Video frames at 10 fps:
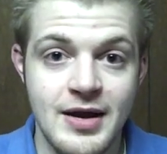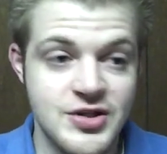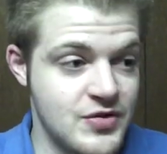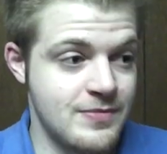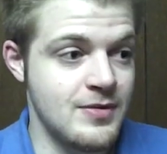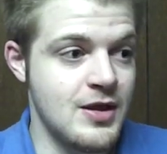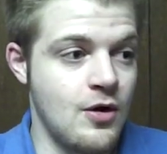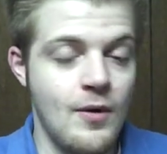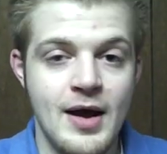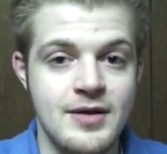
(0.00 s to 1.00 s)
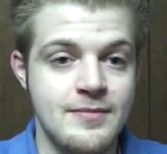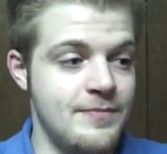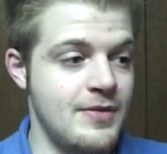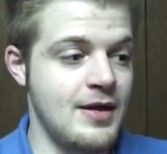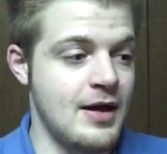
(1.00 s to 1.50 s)
I just you know I
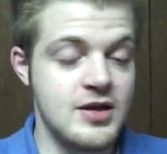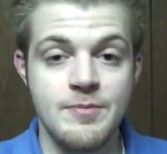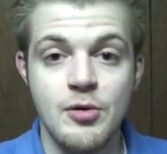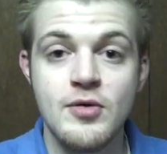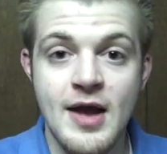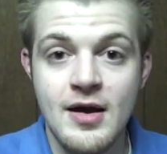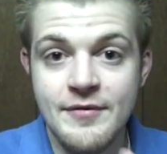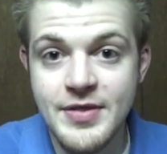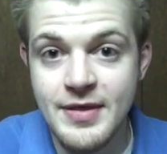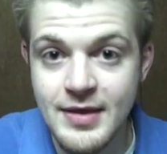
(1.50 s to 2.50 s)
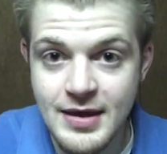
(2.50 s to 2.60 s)
I just broke down everything that